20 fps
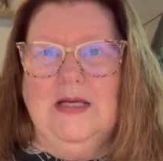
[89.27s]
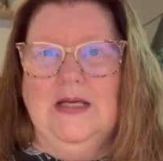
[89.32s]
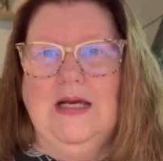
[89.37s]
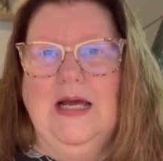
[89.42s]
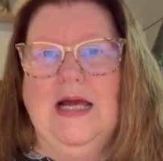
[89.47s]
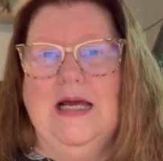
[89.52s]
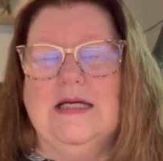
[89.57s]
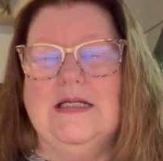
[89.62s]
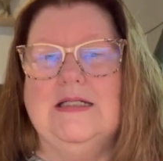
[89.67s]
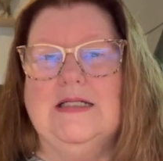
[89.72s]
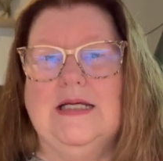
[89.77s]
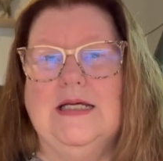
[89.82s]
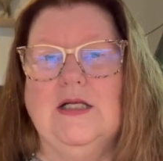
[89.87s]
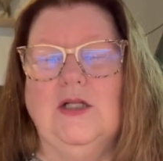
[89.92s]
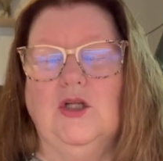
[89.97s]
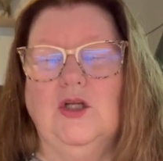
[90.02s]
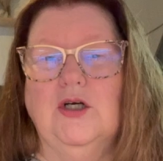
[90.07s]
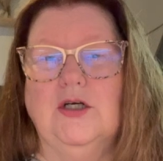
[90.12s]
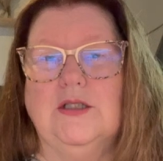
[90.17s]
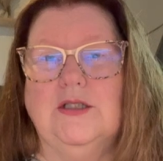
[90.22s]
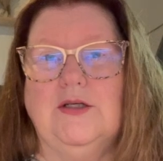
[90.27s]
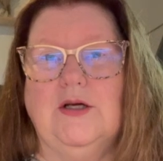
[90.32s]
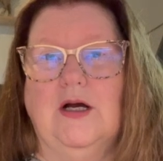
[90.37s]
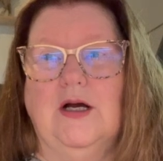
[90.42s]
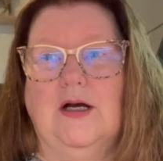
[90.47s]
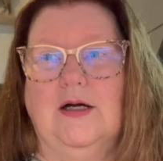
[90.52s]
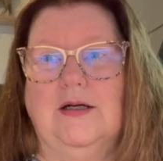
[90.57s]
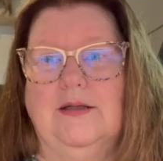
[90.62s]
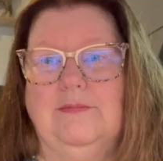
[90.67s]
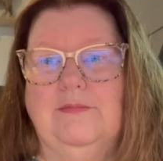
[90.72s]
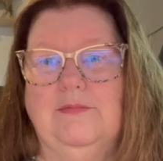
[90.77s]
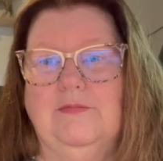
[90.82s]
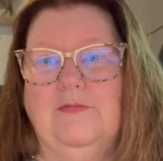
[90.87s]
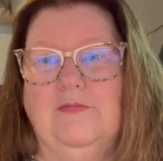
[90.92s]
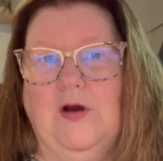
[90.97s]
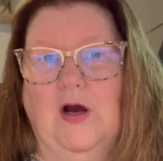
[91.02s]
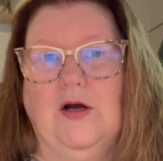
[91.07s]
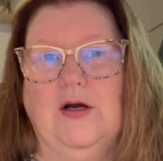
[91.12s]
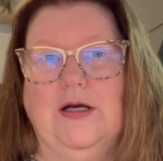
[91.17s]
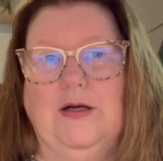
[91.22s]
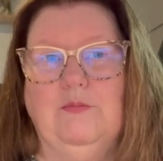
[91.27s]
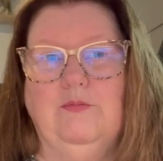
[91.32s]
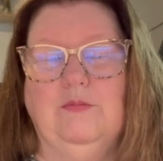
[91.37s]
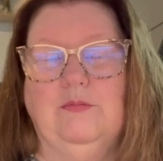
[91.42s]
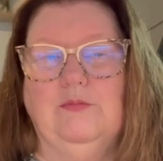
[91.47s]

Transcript: and it looked very